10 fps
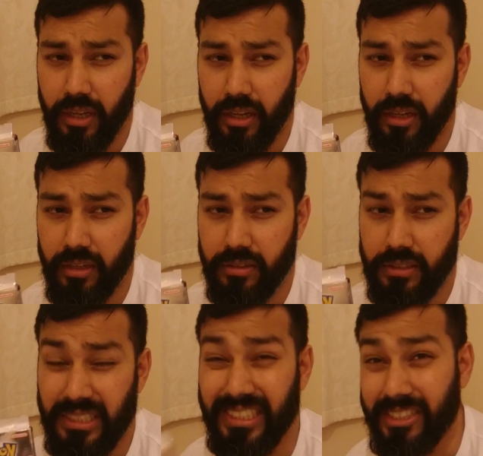
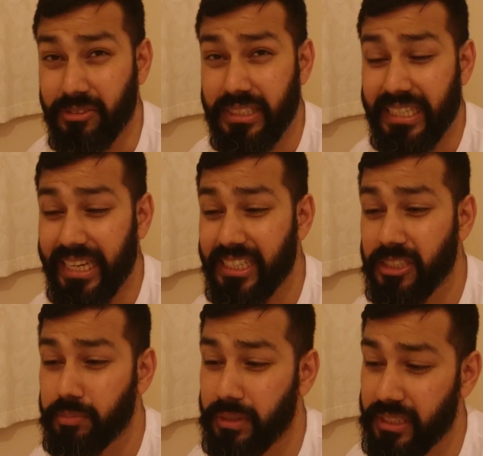Nintendo
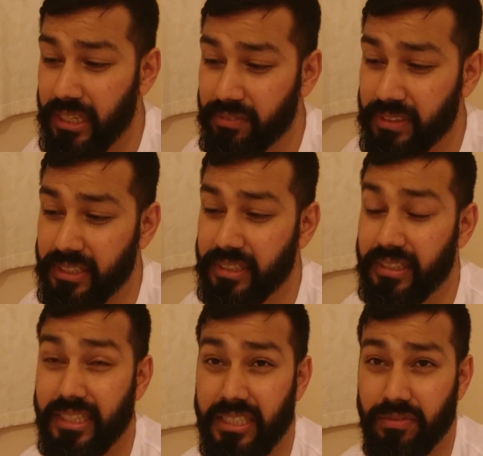DS, but they never did
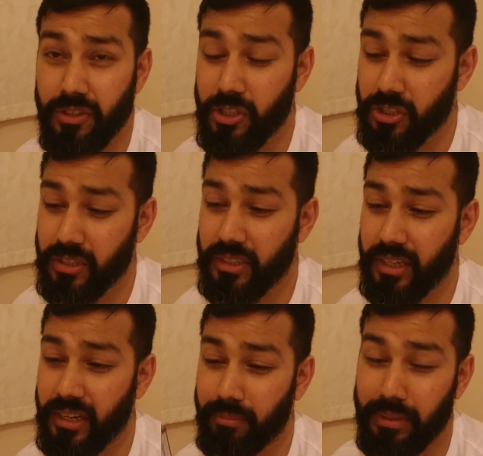this version,
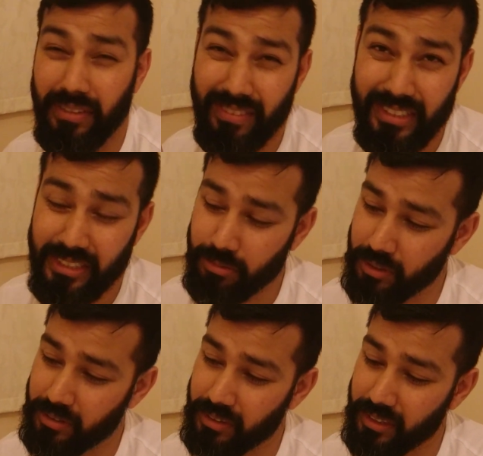and I believe this is
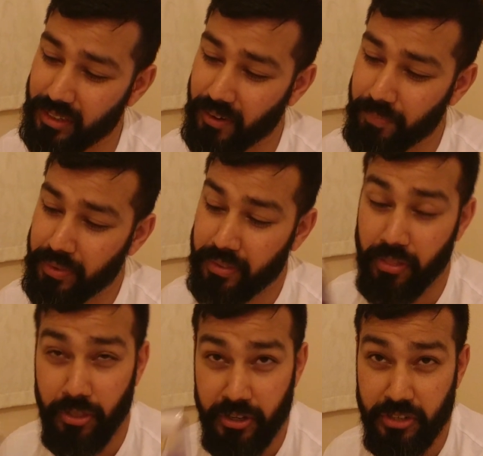one of the
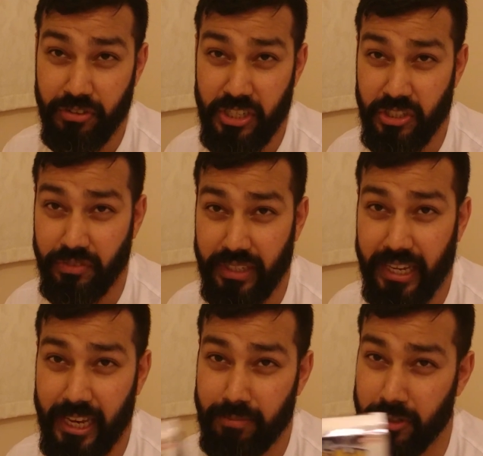third iteration of the
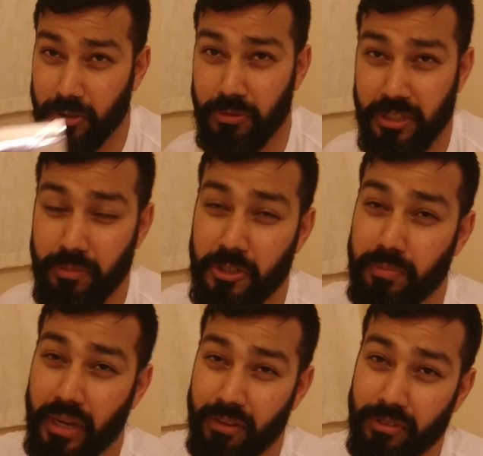games. Is always the most
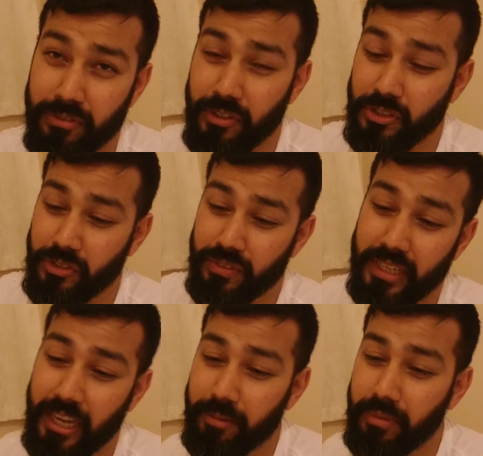powerful version of the
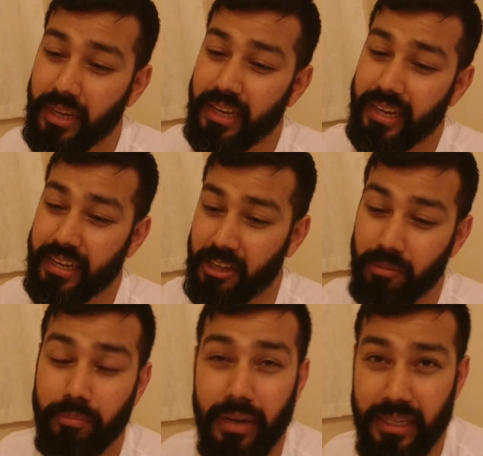game, and it
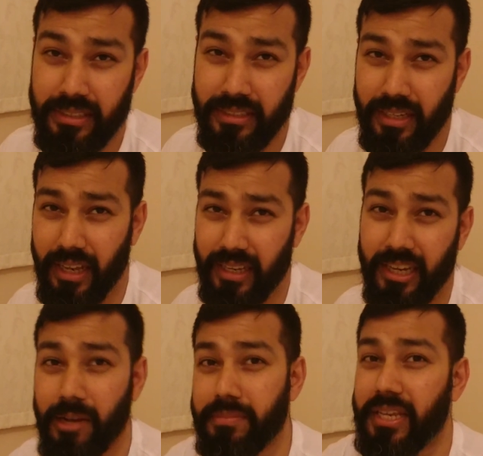combines, like, it
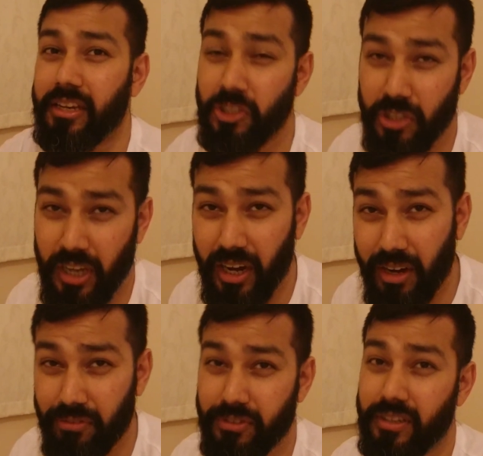comes out usually
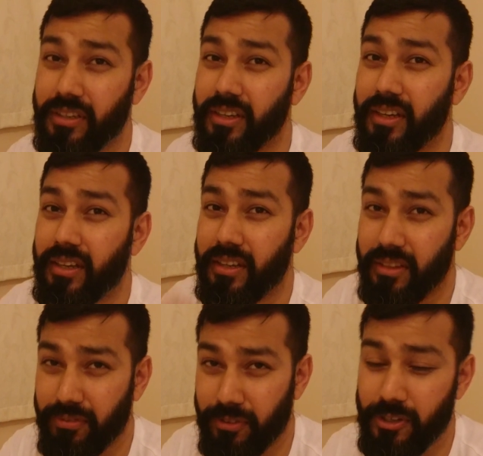after
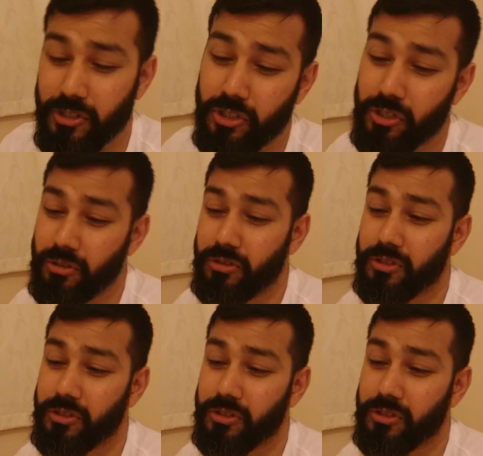the first two.